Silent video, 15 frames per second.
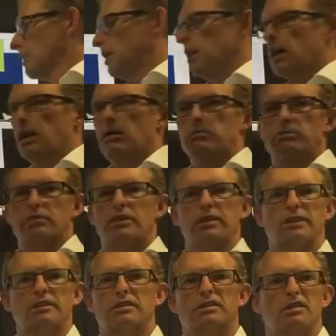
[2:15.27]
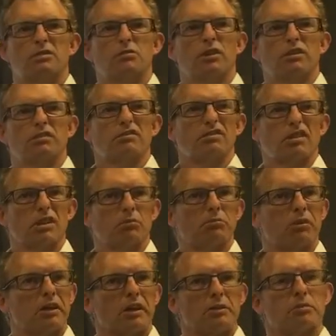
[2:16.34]
the existing one that
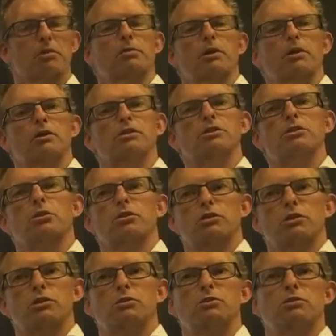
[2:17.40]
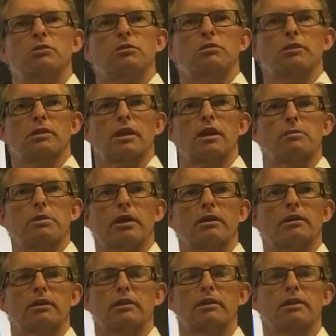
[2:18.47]
I'm going to propose and talk to you today
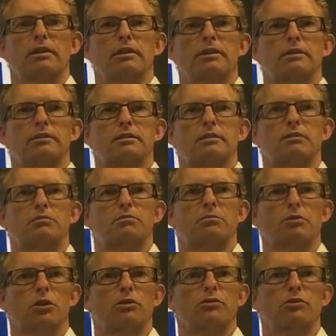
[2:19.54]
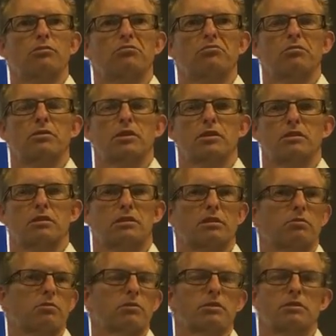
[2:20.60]
about is proven.
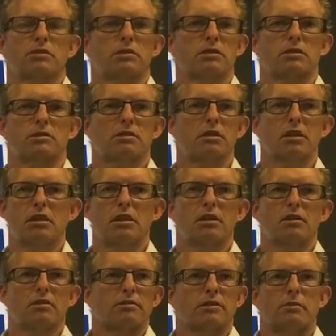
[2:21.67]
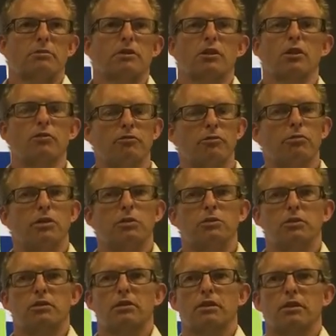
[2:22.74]
It's something that I'm familiar
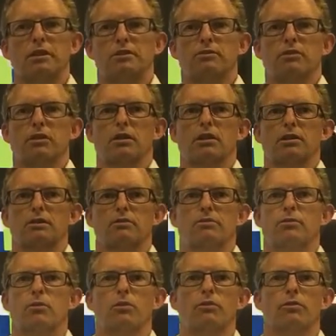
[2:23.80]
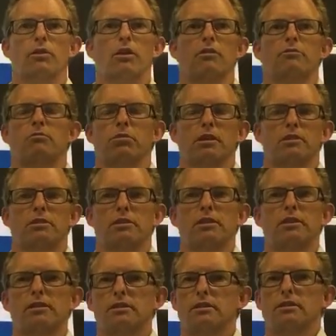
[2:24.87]
with at least for the last 4 or 5 plus
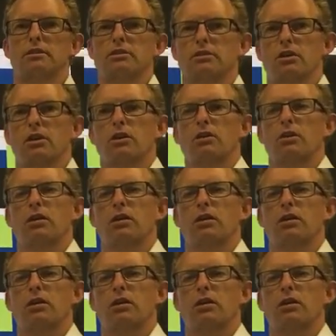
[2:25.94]
years. So